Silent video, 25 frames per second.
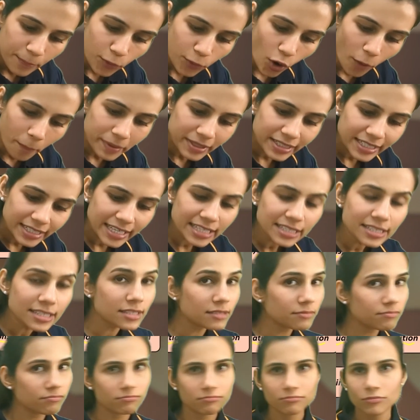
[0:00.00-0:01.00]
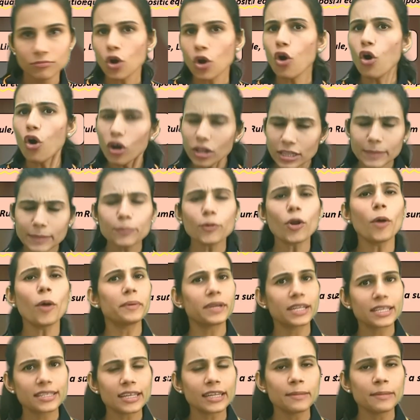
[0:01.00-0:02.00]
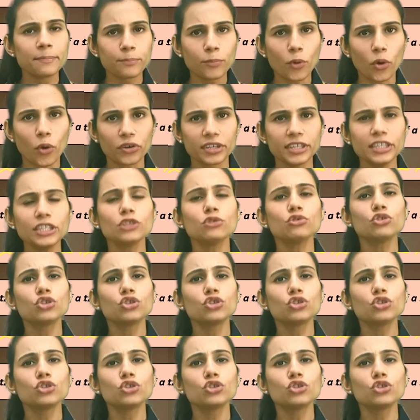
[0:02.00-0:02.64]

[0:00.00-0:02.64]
Properties. All the properties are important.